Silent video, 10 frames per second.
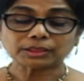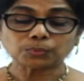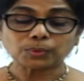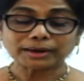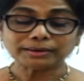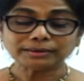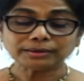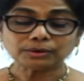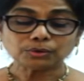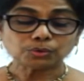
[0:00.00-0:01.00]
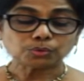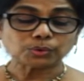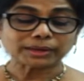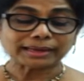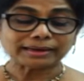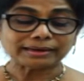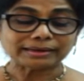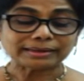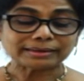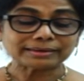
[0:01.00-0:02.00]
The one who can
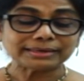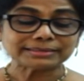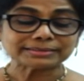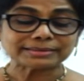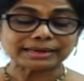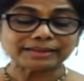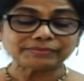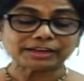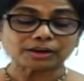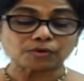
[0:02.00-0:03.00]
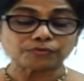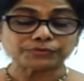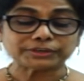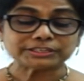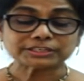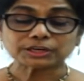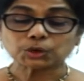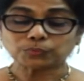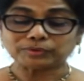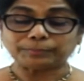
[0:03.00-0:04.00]
reach the level ground first
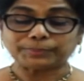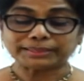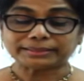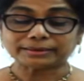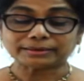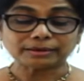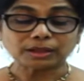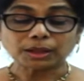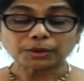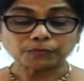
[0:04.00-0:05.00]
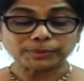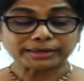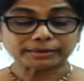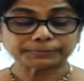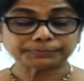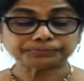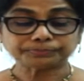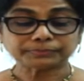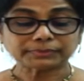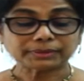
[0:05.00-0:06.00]
will be the winner."
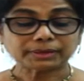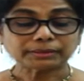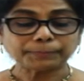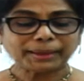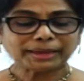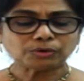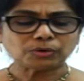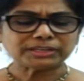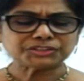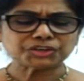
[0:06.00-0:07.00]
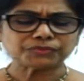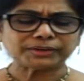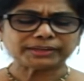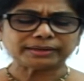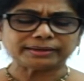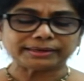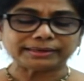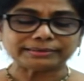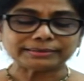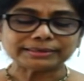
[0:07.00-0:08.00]
The pangolin cheerfully
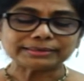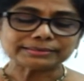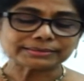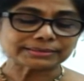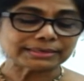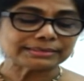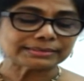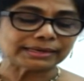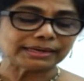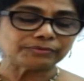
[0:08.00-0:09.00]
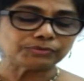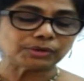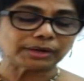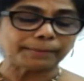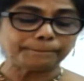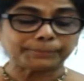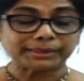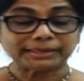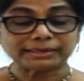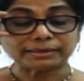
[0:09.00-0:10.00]
agreed, since he loved to
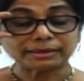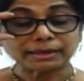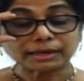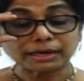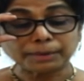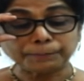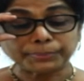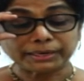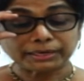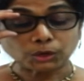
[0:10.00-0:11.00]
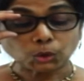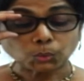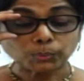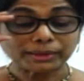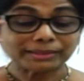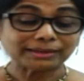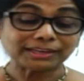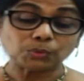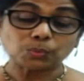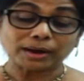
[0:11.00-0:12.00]
compete whether
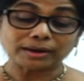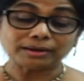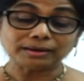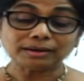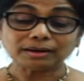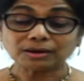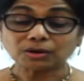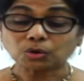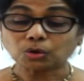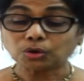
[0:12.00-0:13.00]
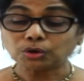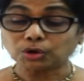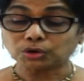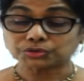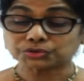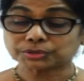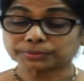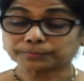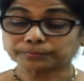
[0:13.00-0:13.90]
he won or lost.